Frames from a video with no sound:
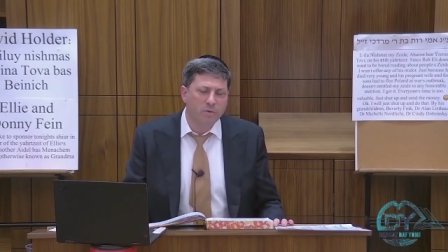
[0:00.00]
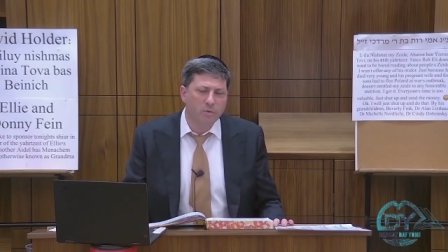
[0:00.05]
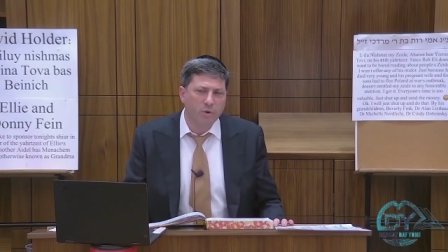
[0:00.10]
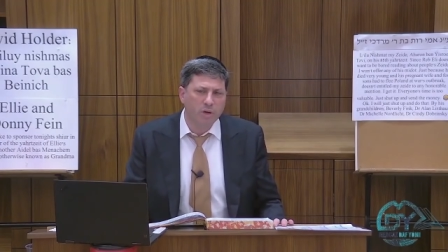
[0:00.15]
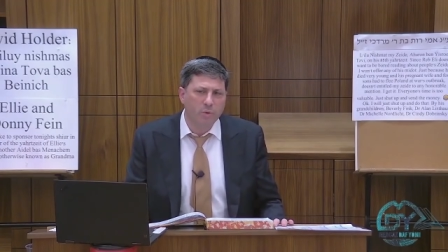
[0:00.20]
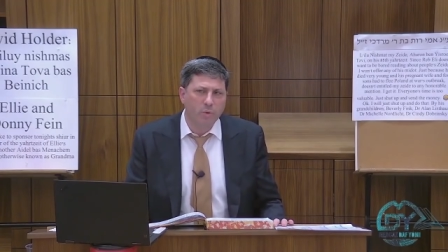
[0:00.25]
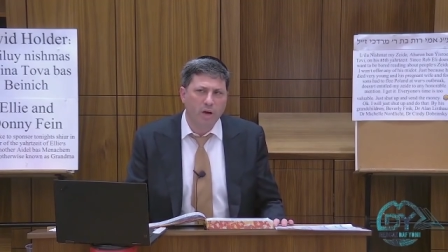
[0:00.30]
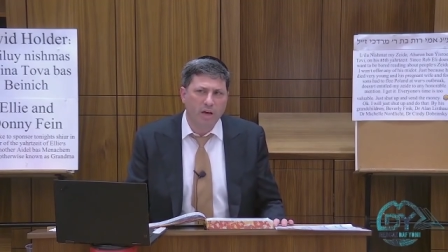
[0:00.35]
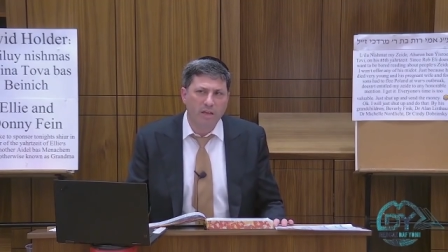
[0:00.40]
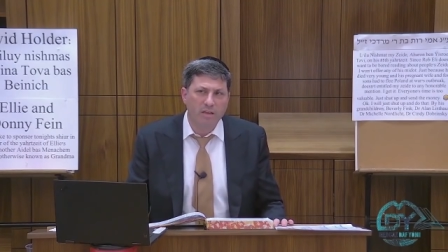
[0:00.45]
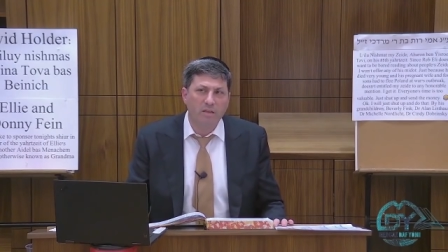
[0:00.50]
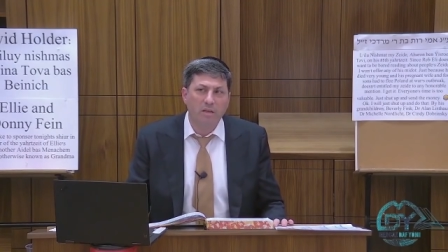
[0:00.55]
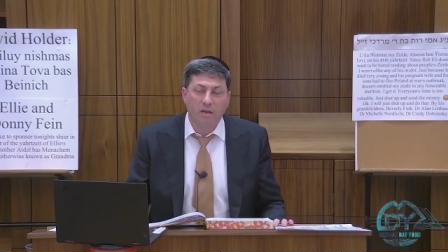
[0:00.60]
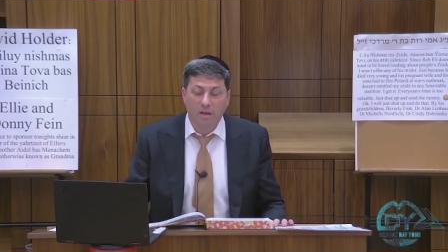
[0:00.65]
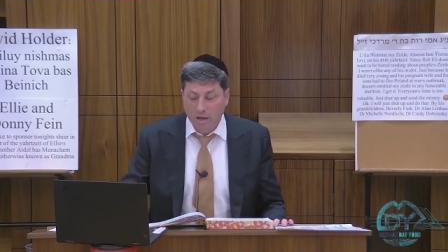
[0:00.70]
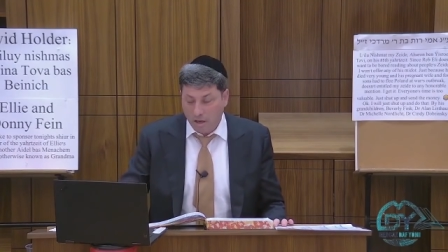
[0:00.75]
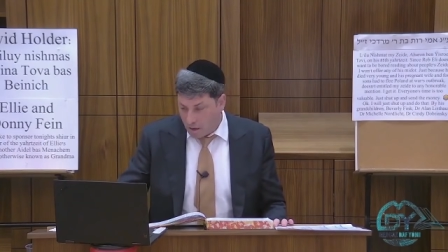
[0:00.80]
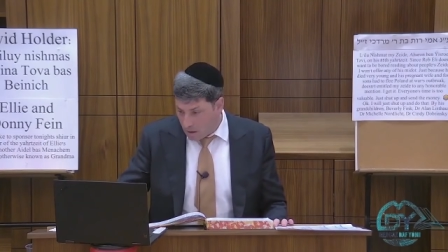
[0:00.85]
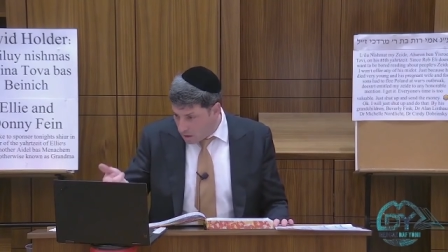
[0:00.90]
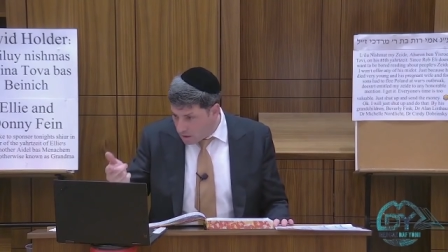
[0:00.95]
We went,
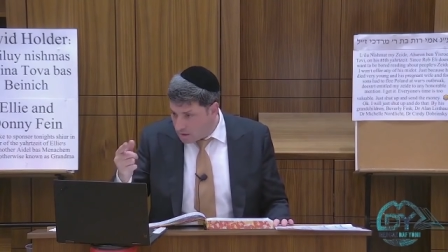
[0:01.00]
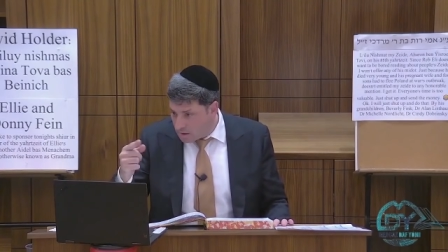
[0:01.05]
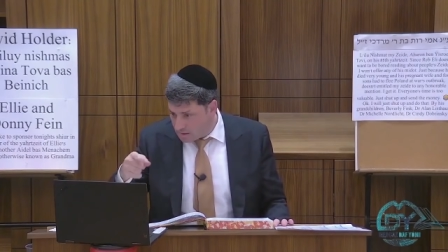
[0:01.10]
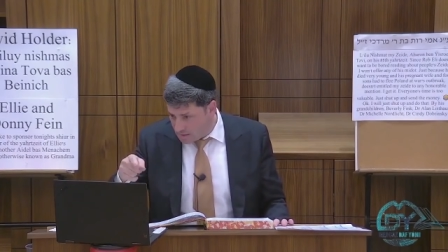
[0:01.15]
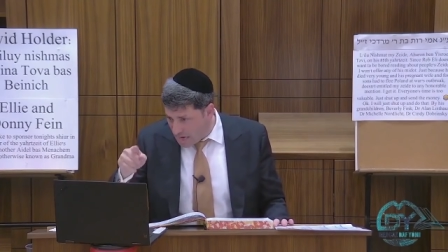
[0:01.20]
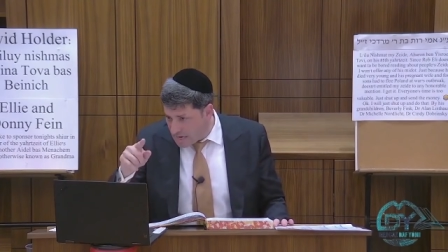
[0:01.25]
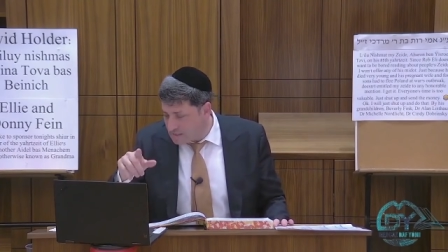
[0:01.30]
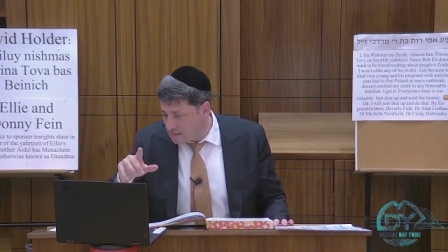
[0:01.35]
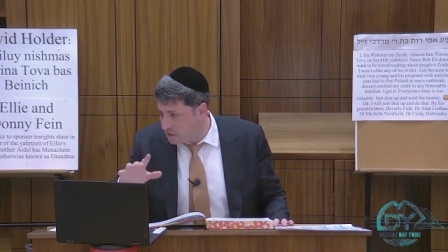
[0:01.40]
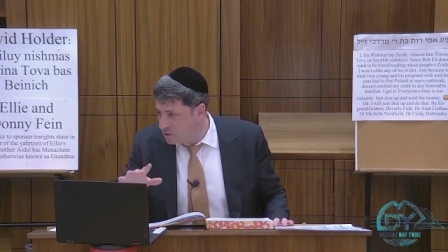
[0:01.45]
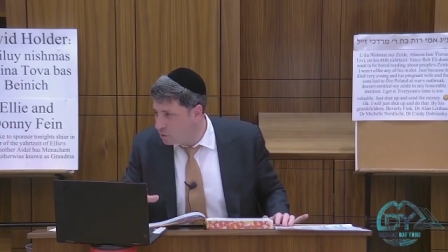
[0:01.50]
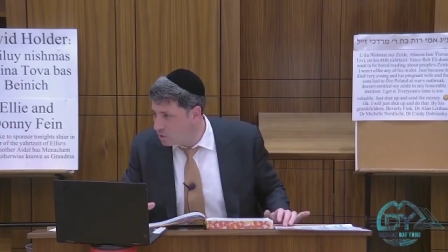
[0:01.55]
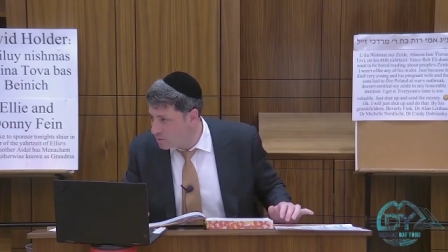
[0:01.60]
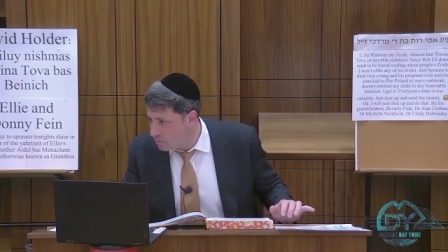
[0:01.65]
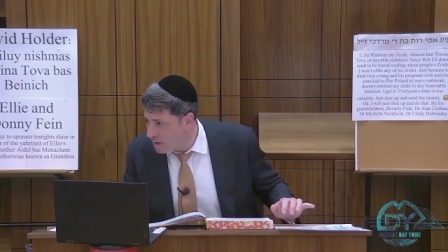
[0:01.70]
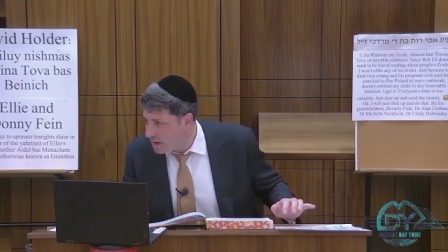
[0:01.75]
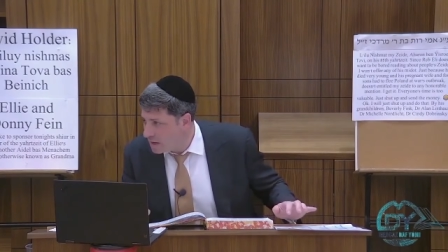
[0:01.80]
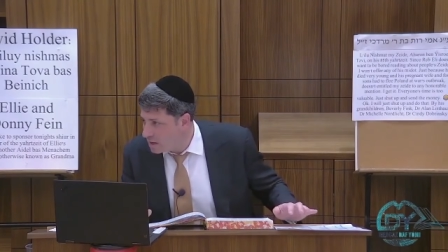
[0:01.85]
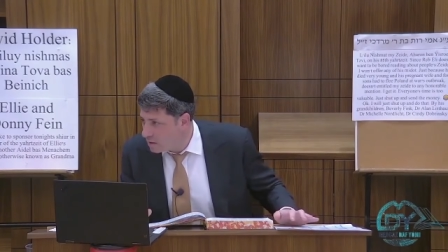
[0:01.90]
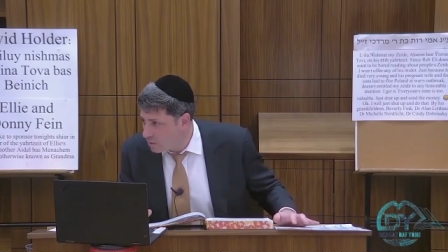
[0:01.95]
this has to do with
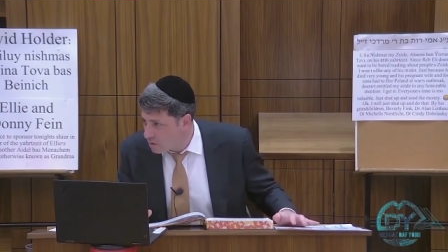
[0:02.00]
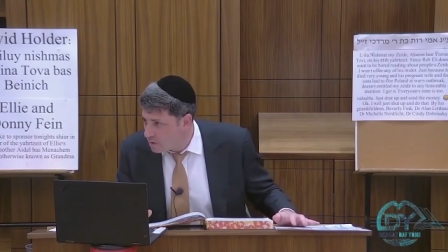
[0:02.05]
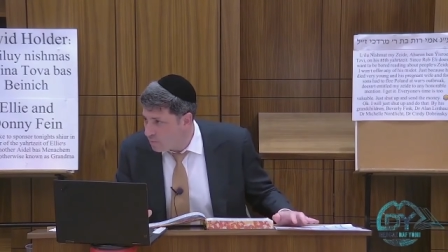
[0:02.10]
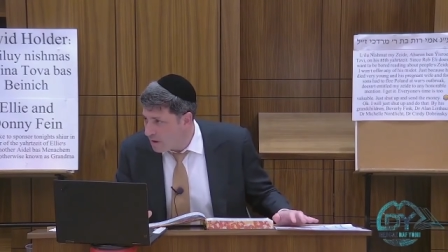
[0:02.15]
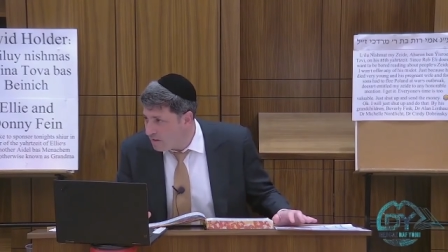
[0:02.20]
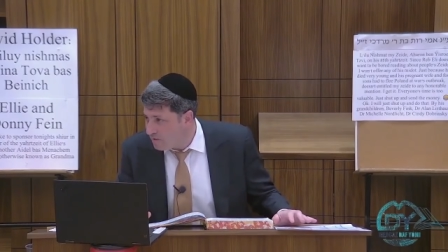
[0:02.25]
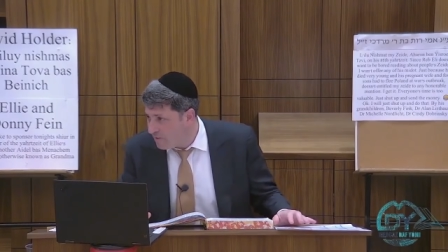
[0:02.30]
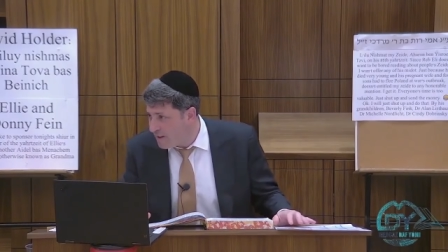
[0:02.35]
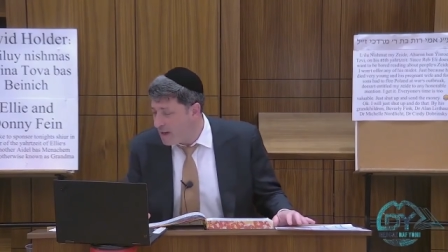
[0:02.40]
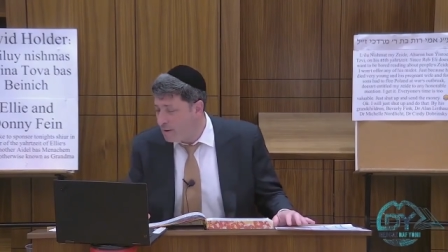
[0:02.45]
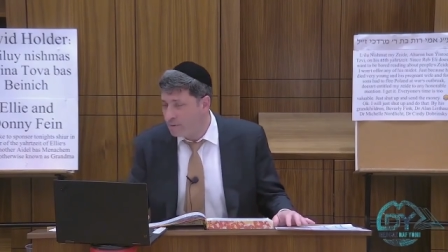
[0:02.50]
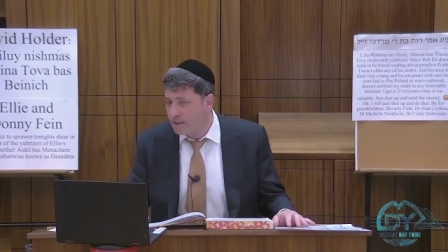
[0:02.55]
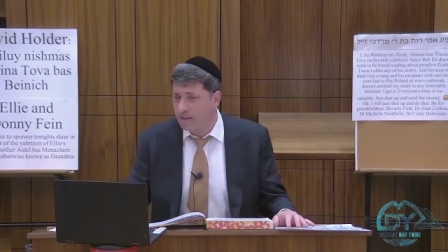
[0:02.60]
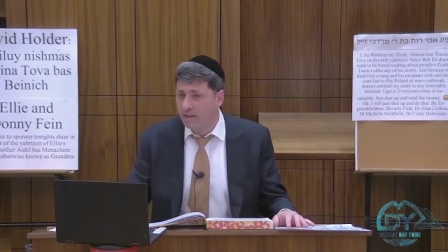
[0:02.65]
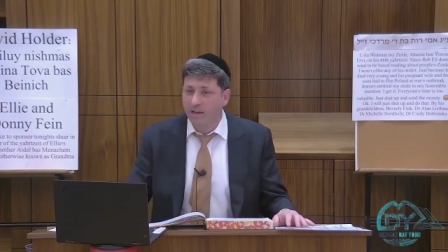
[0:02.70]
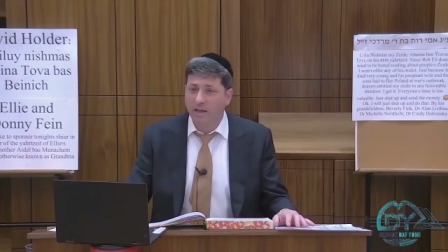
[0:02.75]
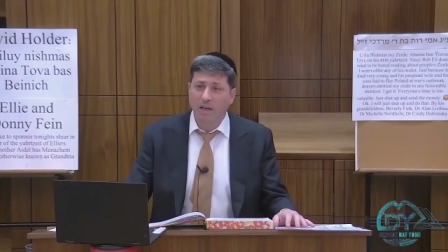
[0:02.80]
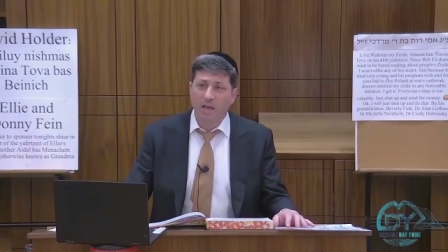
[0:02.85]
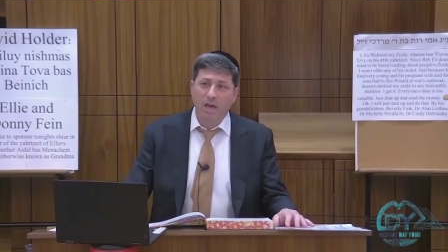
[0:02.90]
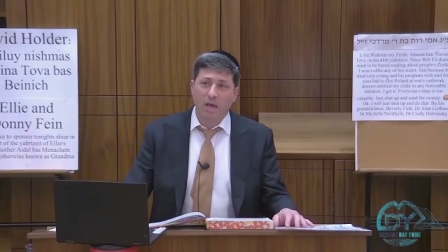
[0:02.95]
my, with my
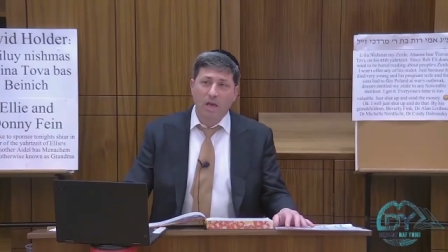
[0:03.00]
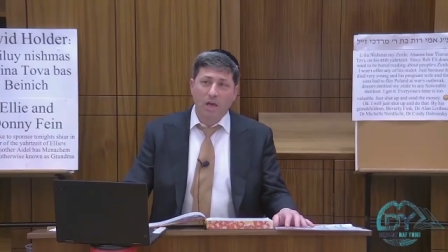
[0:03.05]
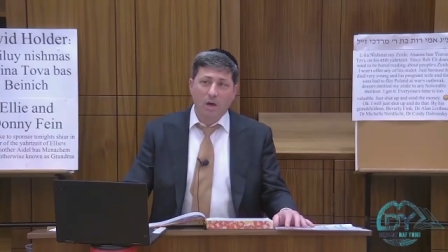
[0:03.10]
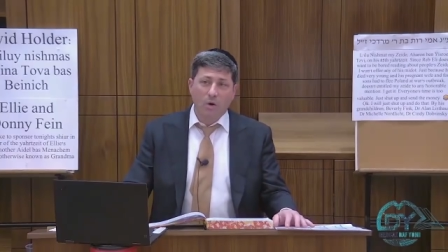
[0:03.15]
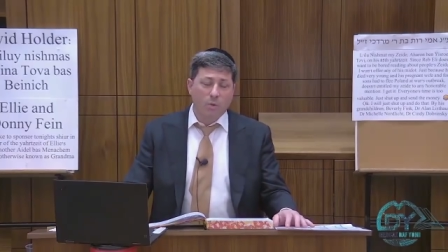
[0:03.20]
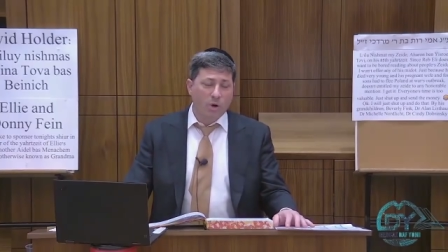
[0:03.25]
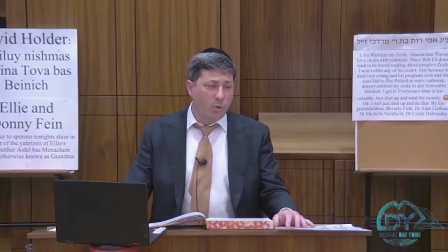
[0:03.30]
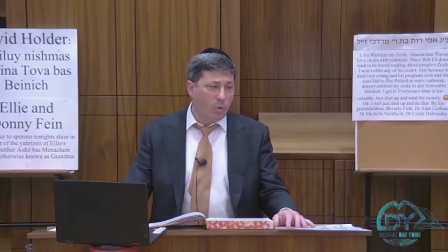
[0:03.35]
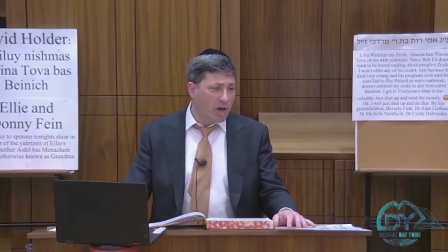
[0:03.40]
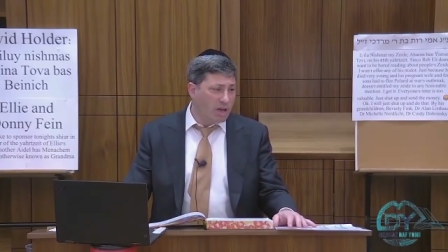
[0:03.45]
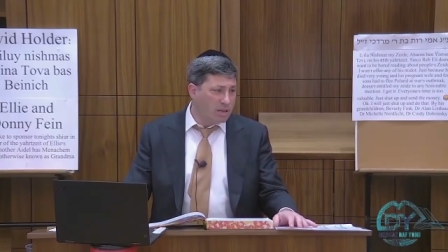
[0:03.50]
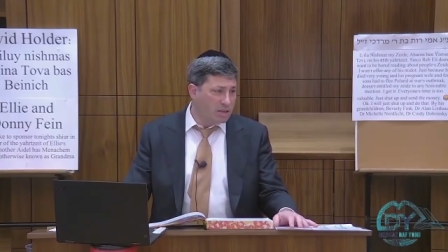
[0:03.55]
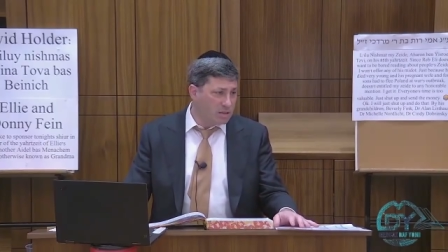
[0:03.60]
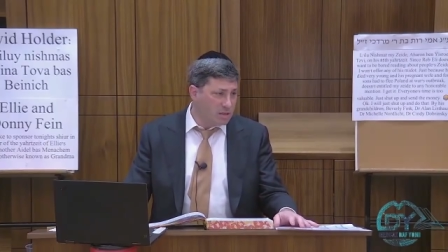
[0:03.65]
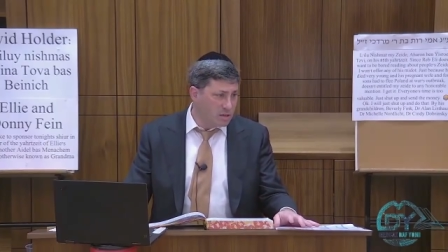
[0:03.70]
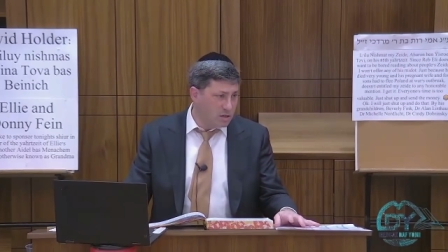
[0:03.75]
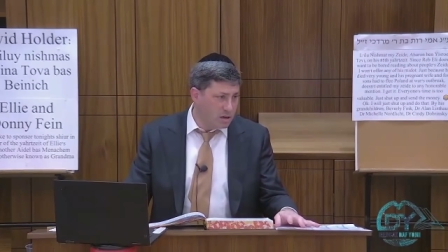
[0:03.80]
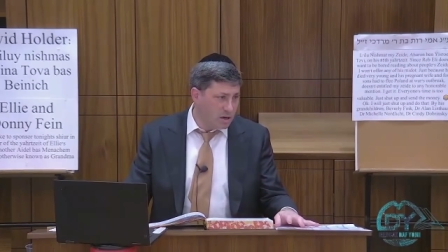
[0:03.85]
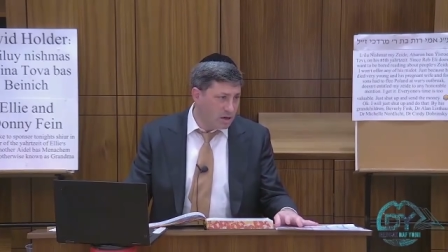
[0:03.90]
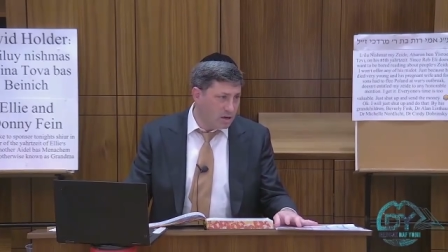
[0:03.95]
family. We
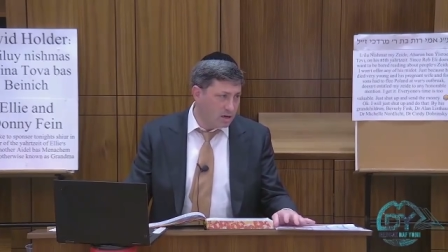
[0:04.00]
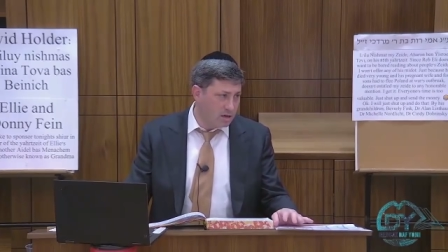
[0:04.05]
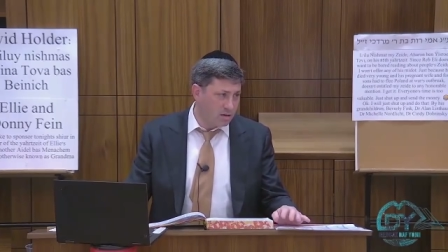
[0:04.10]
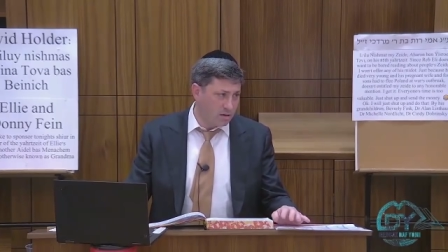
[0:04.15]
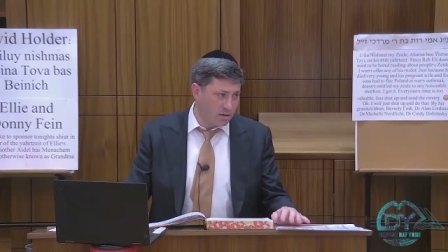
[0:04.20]
went uh,